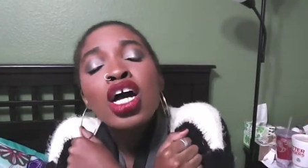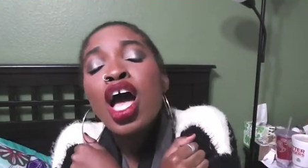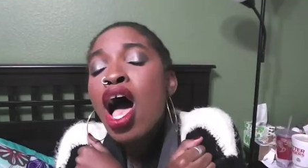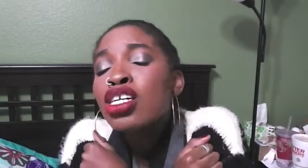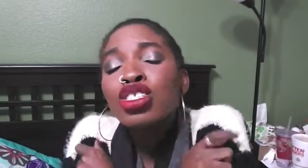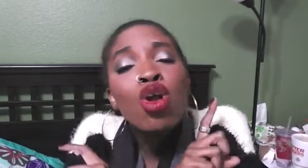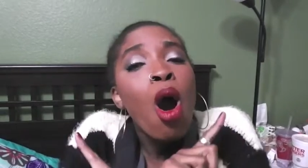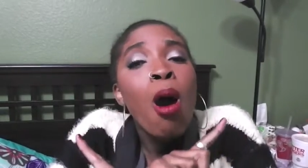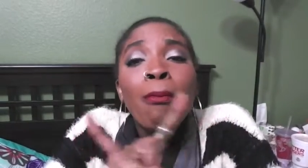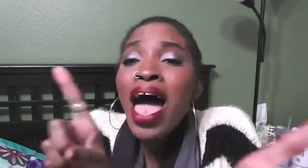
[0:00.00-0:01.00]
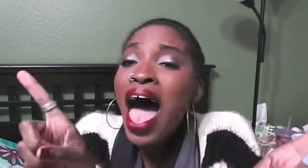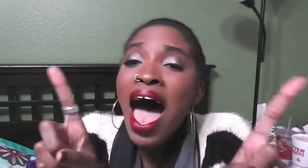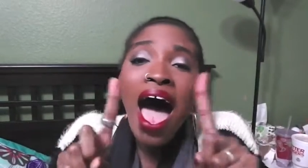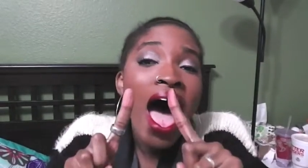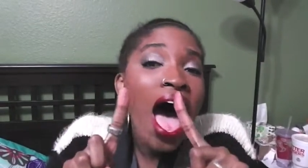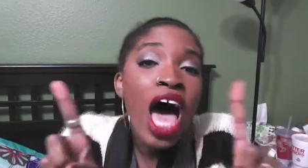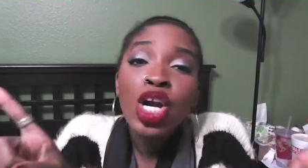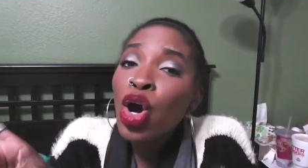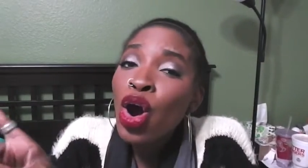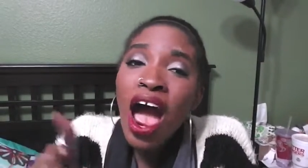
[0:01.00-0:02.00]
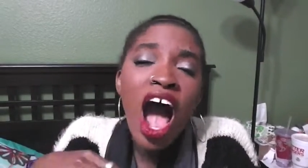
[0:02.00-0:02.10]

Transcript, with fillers: 'Cause no matter